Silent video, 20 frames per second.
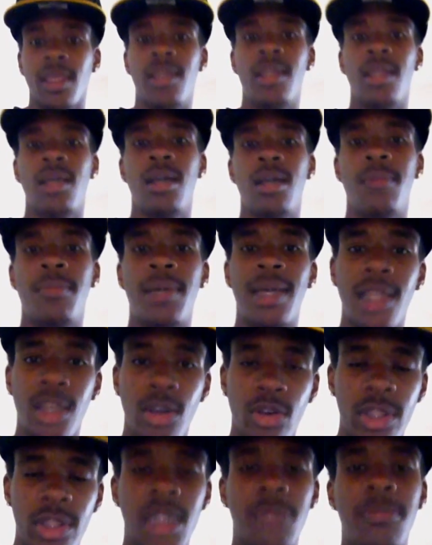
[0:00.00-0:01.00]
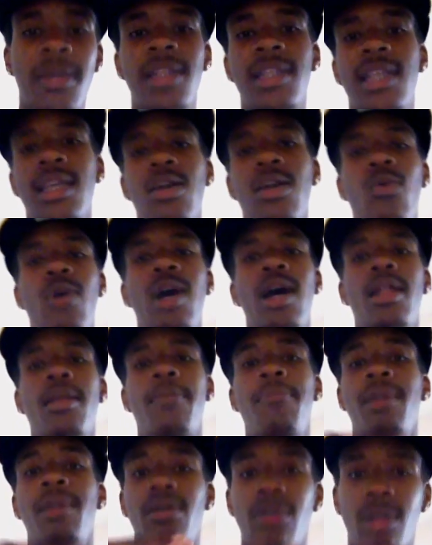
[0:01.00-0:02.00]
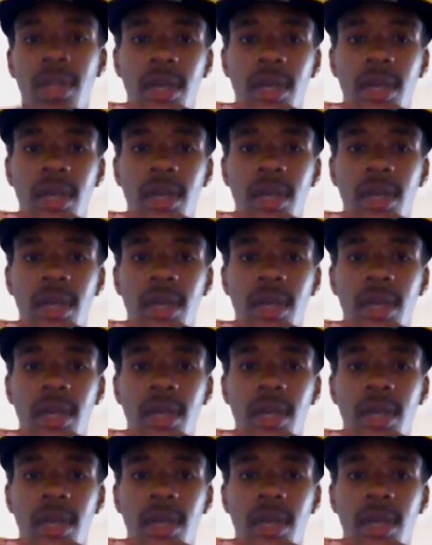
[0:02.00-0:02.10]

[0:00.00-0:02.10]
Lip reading: And I know this might take a while to build